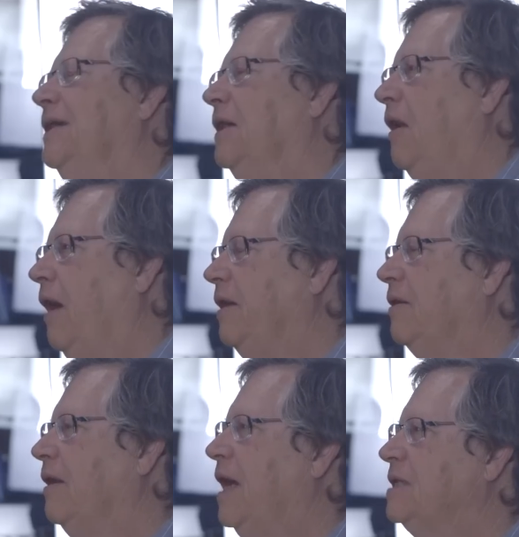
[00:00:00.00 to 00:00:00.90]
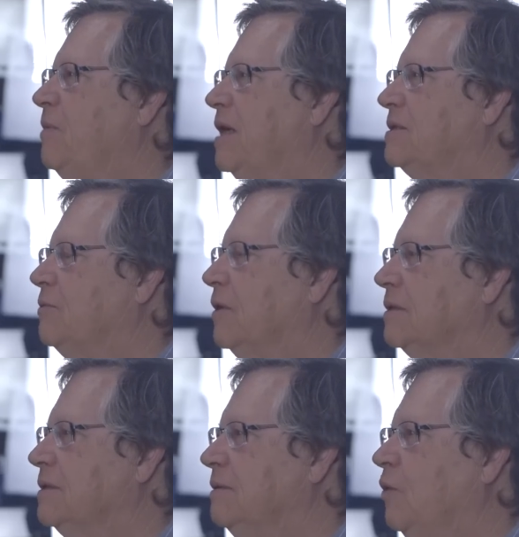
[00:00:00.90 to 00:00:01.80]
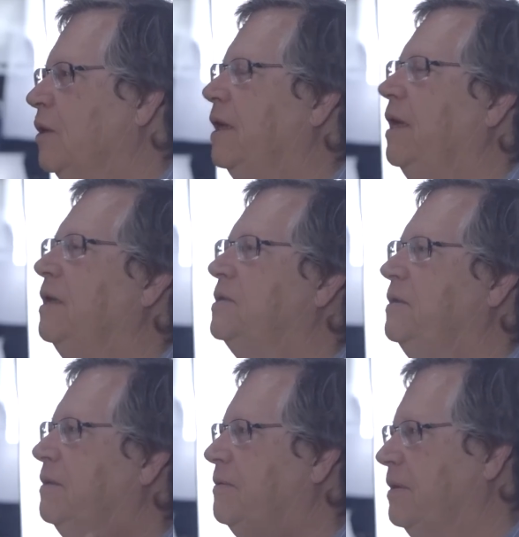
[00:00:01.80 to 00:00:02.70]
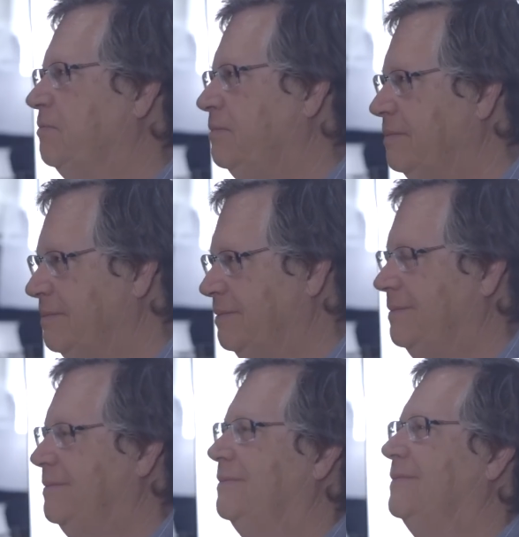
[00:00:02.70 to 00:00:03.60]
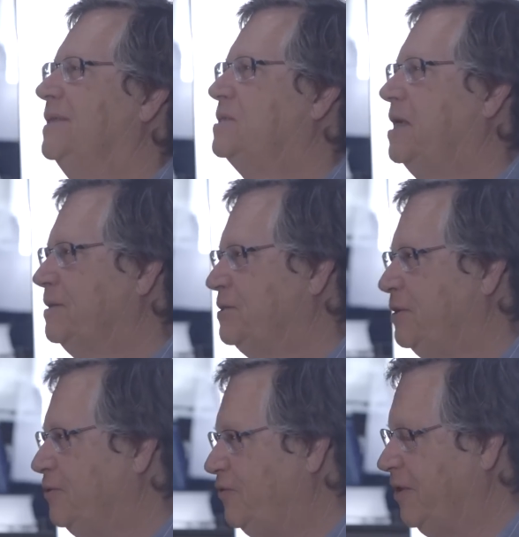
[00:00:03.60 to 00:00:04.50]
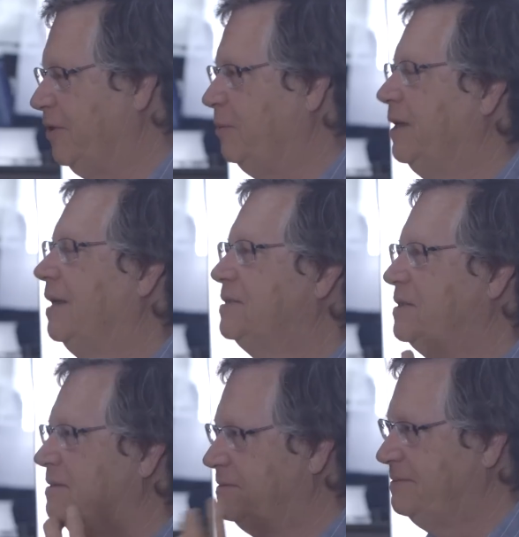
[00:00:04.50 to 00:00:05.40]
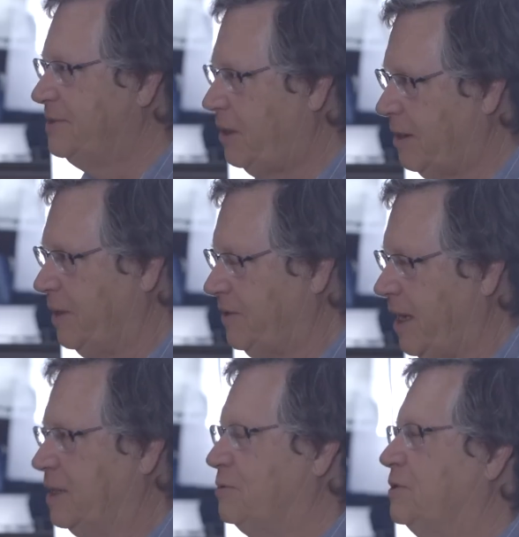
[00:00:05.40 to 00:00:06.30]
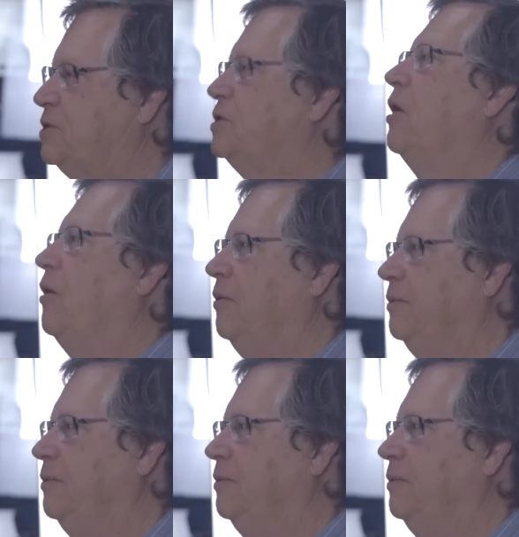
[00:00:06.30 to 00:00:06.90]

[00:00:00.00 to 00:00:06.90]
All right, your last Masterworks. And we'll get into the nostalgia you feel, but let's talk about the actual show.